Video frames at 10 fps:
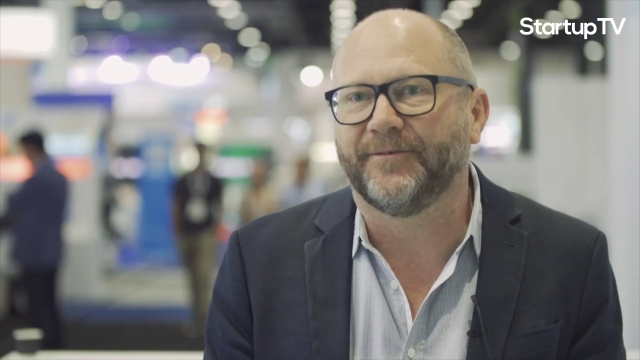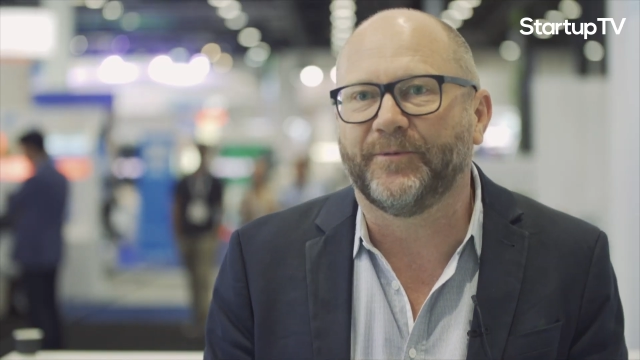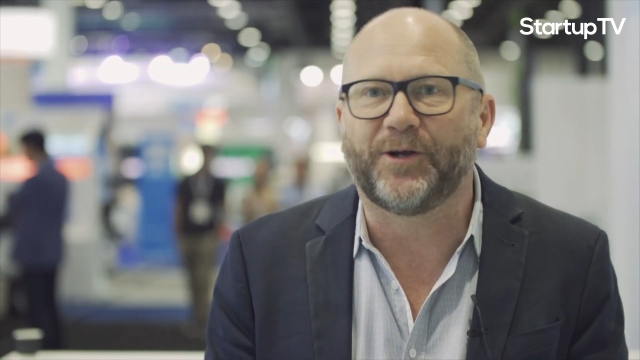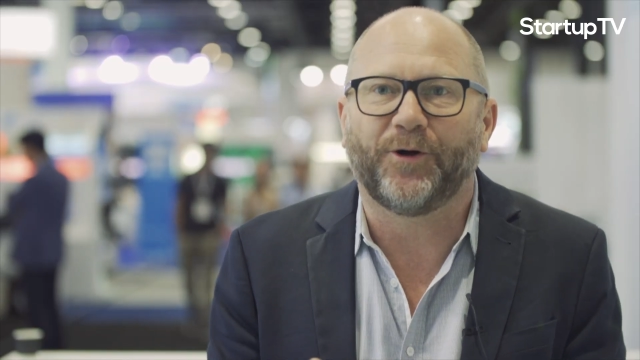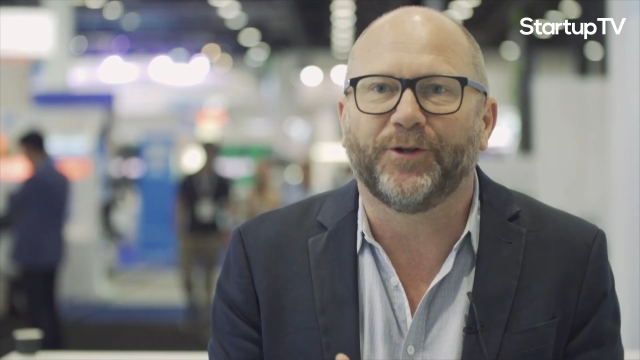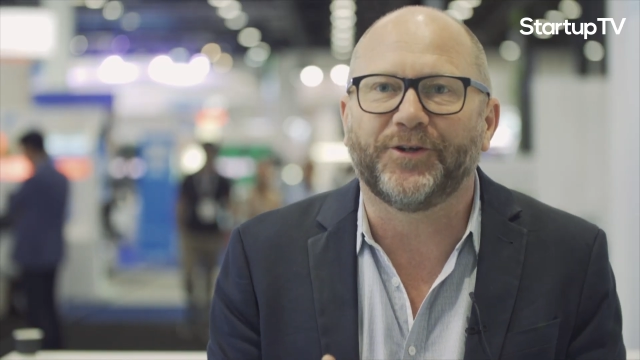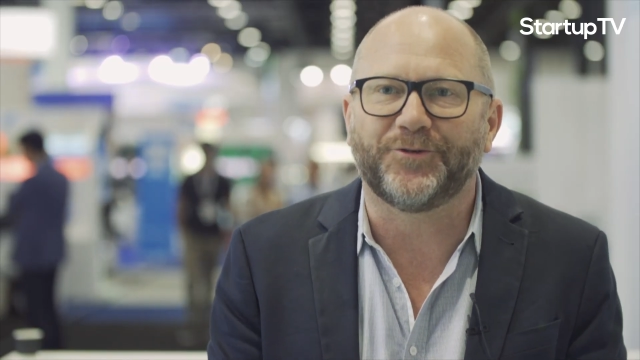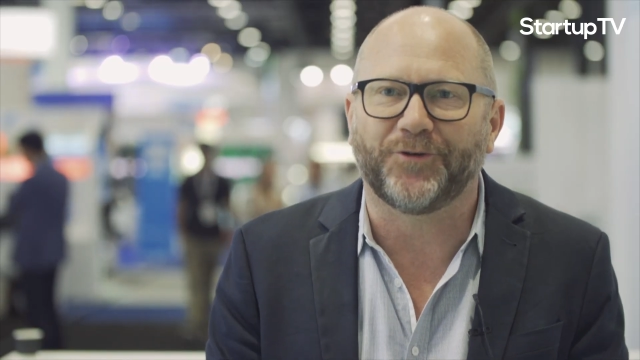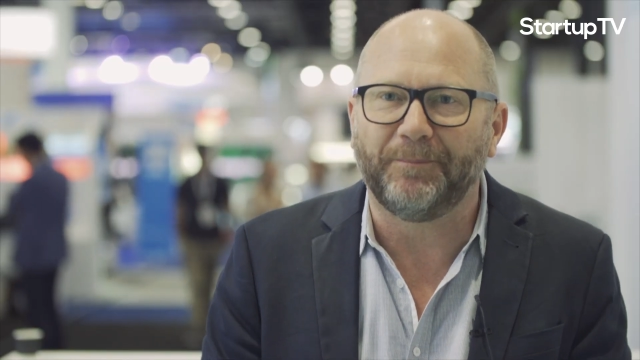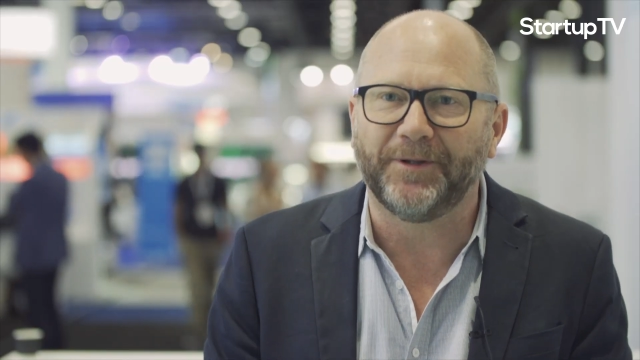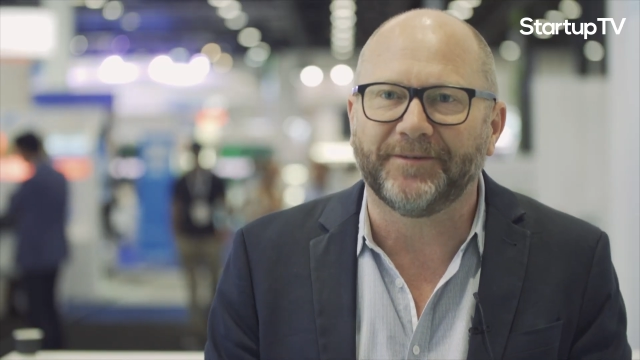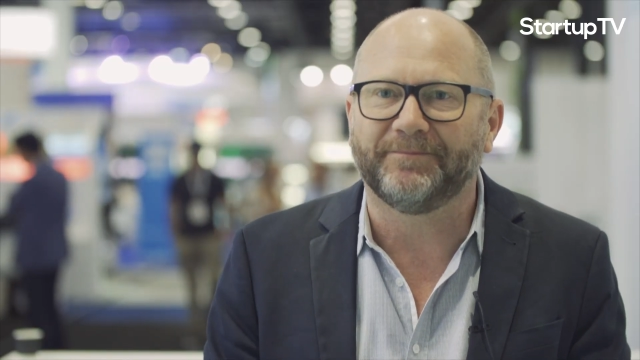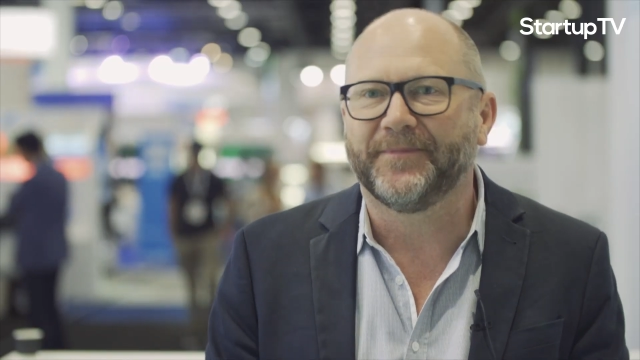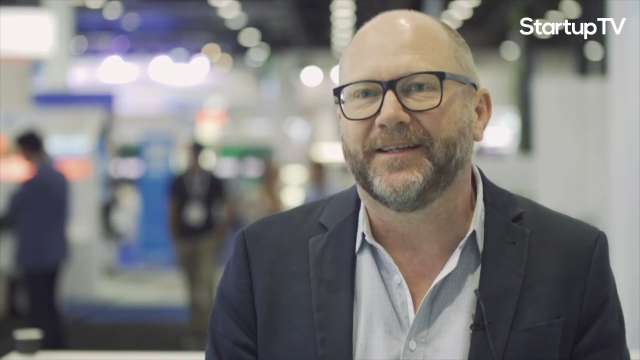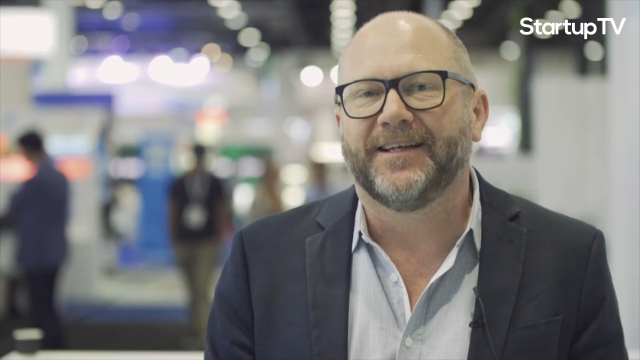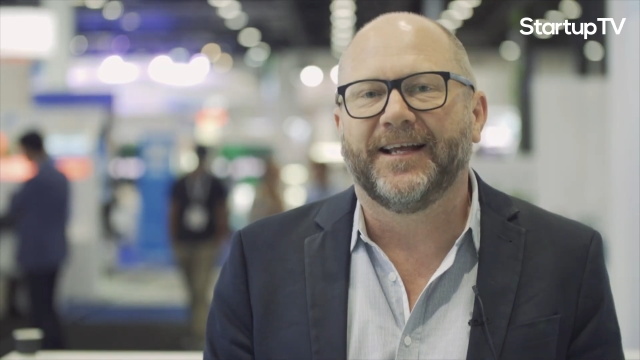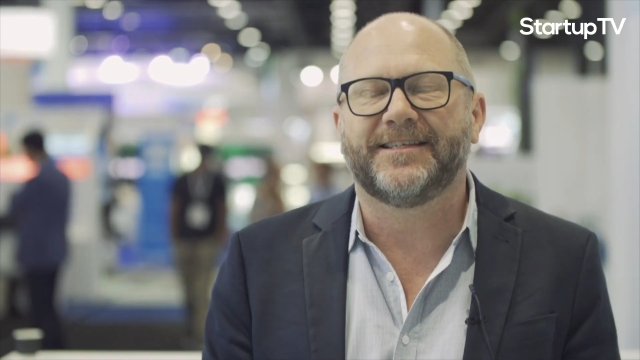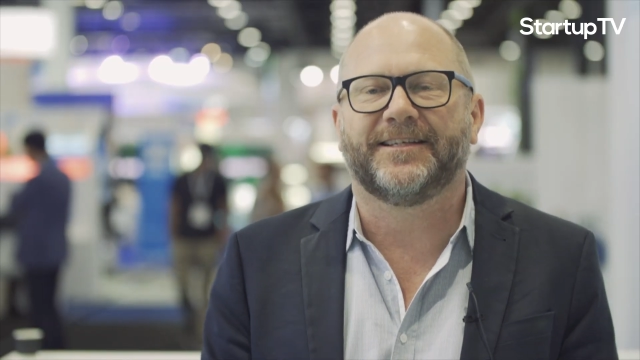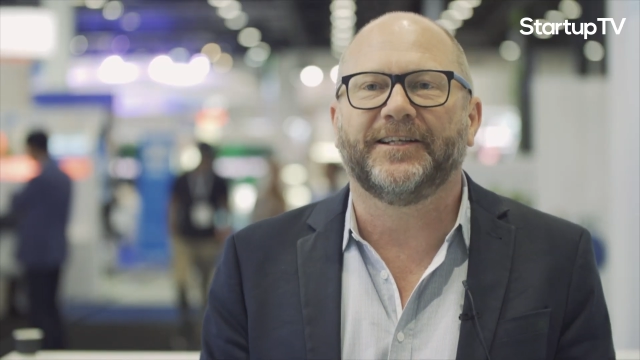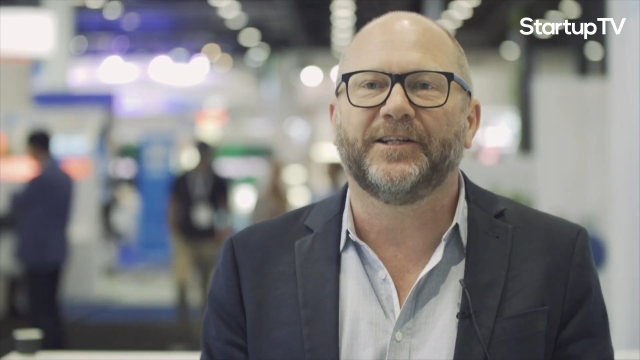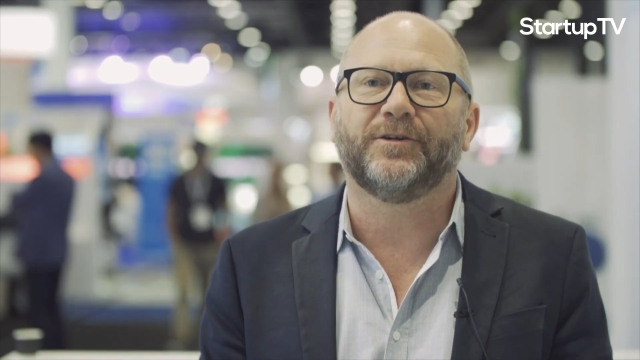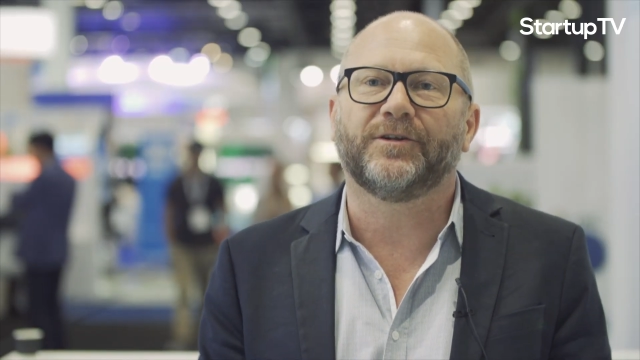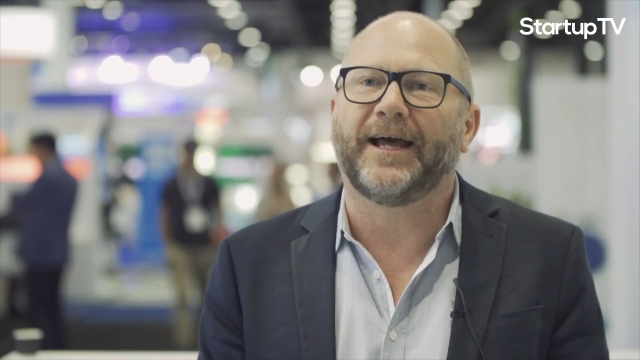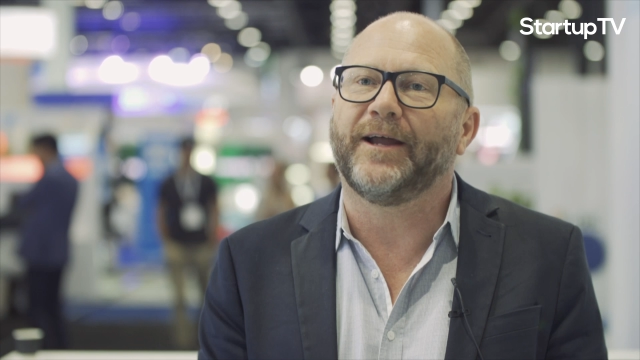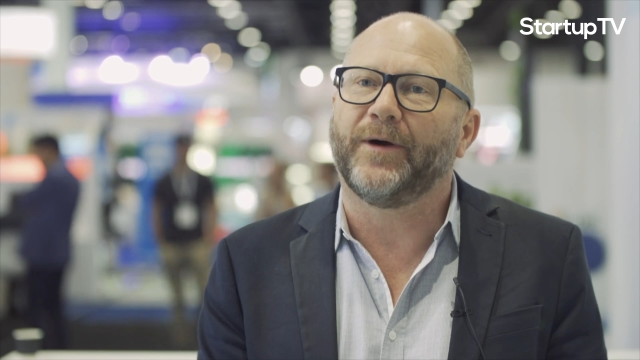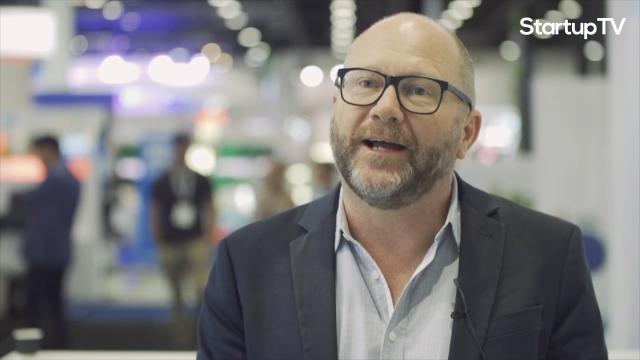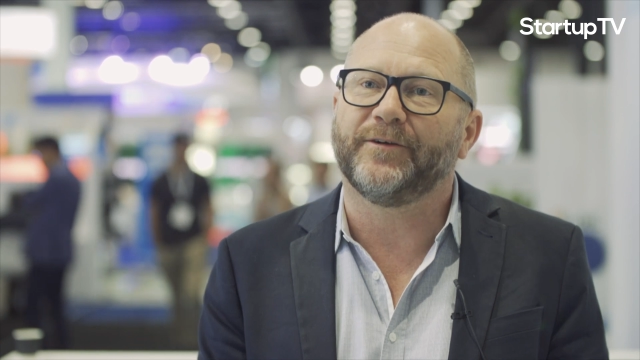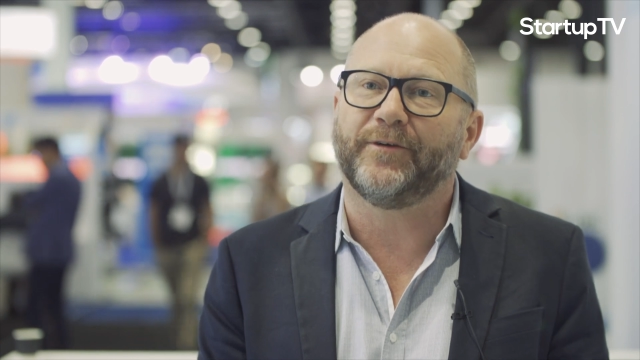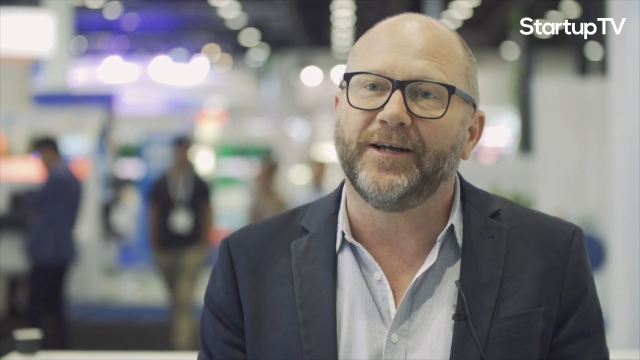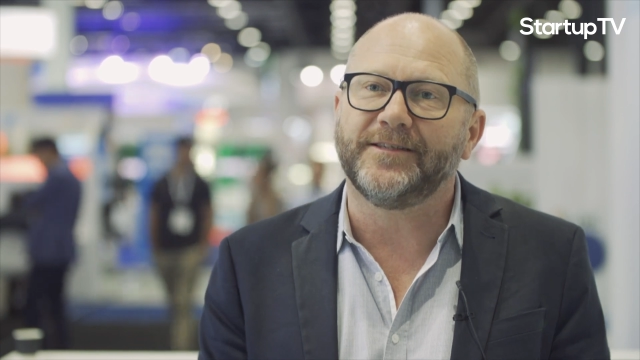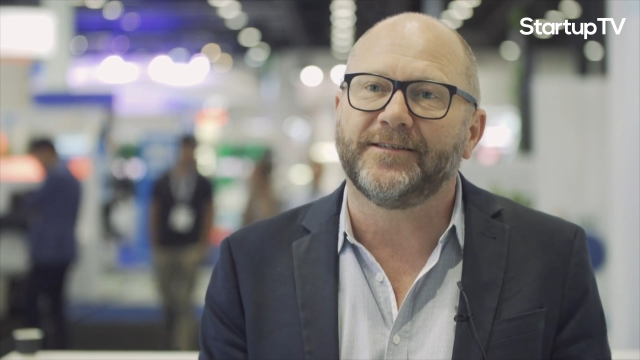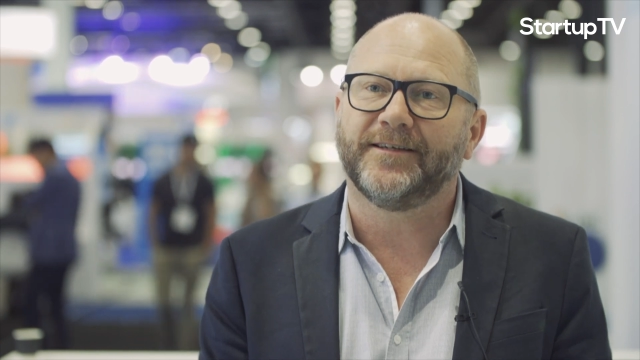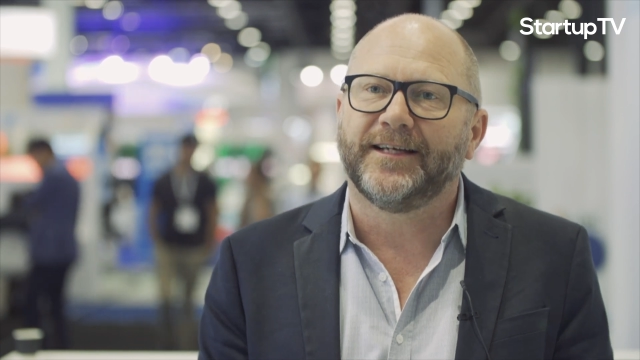we call it a droplet. It's a little gateway device